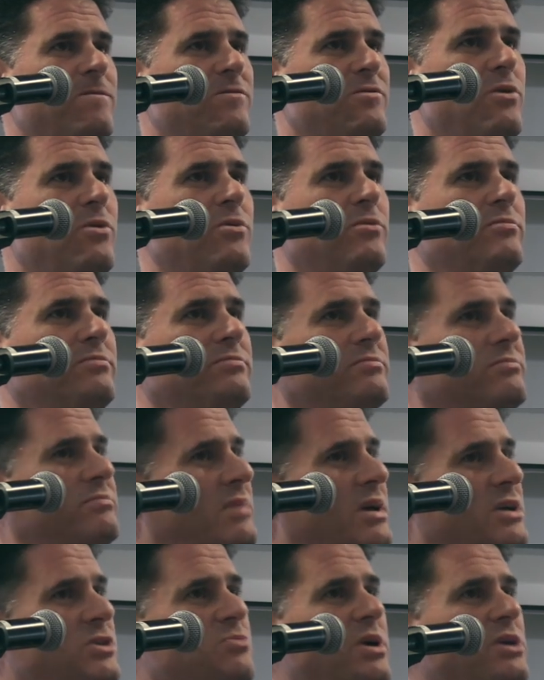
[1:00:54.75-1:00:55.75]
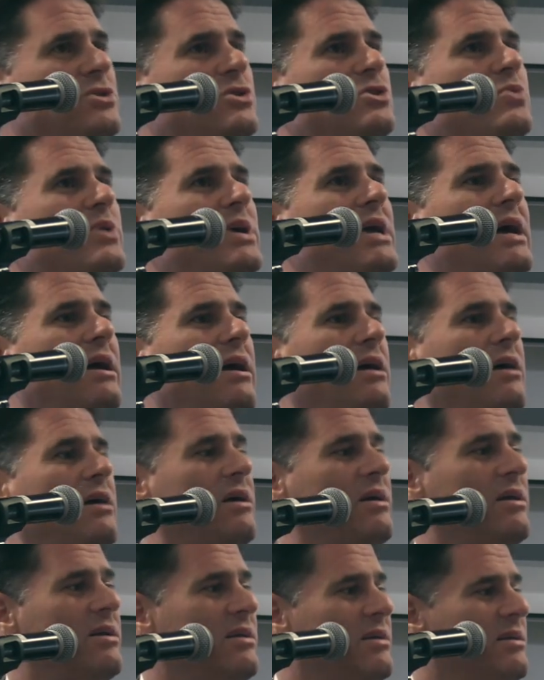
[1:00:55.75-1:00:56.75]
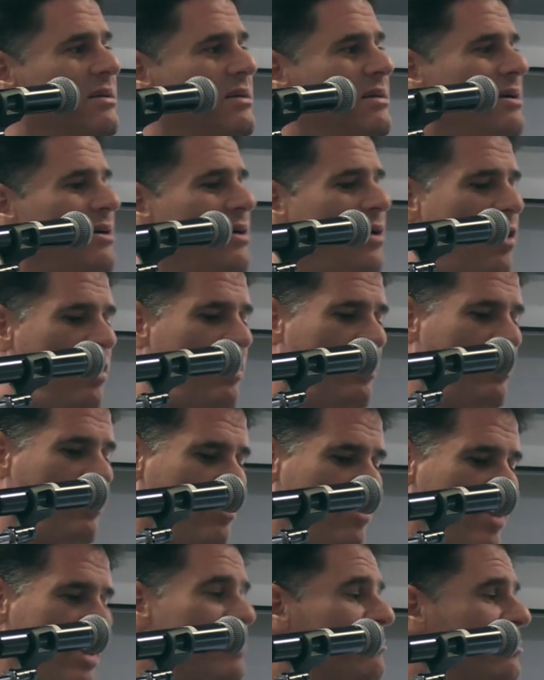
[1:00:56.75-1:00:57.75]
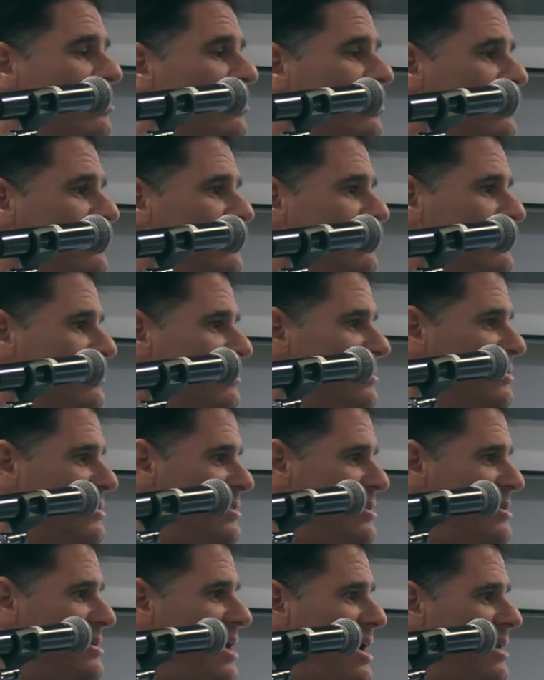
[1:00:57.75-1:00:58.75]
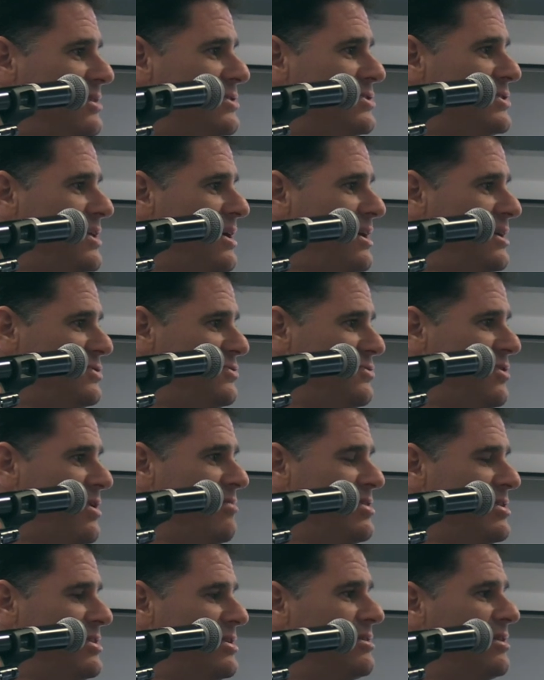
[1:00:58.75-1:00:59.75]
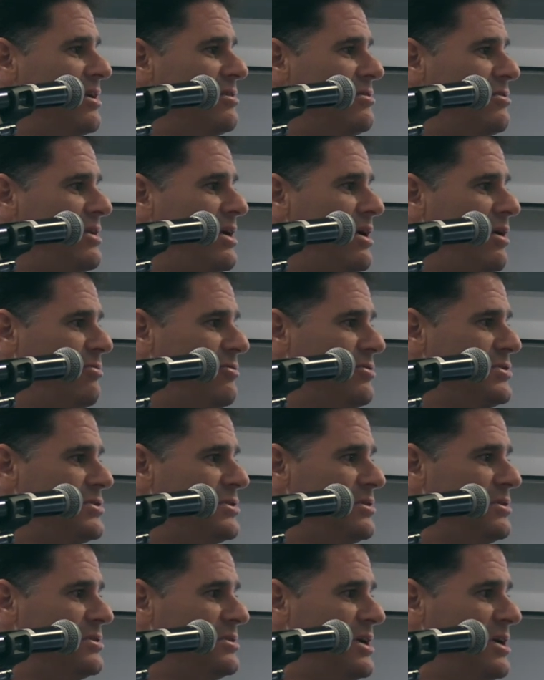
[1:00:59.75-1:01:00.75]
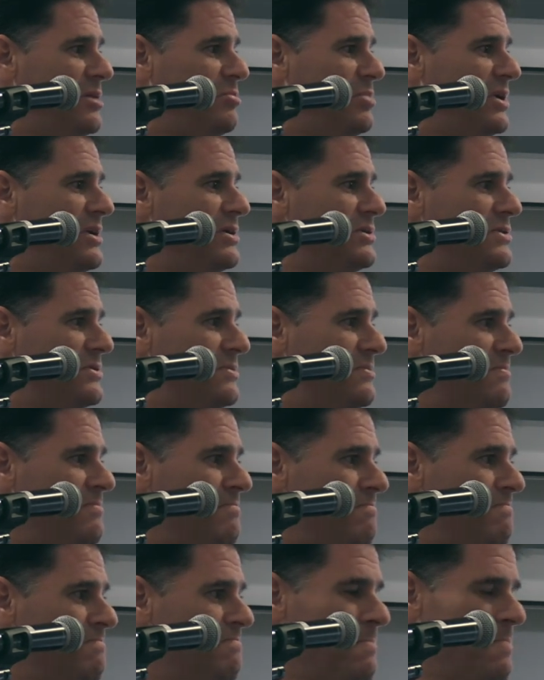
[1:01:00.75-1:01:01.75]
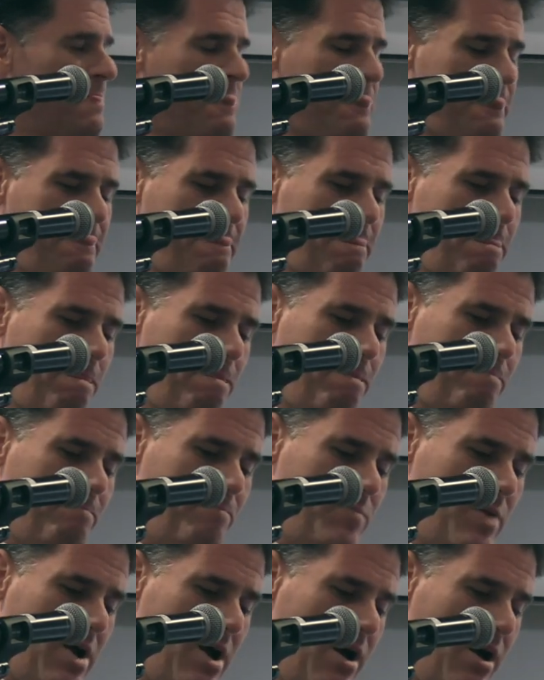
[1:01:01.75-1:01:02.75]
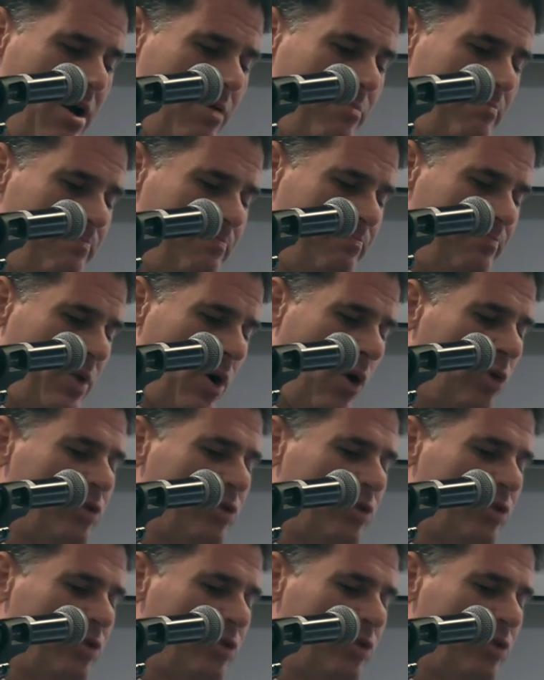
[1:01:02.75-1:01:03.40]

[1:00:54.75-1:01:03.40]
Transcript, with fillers: So, as much as we are grateful to the United States for everything they do to help facilitate peace, um,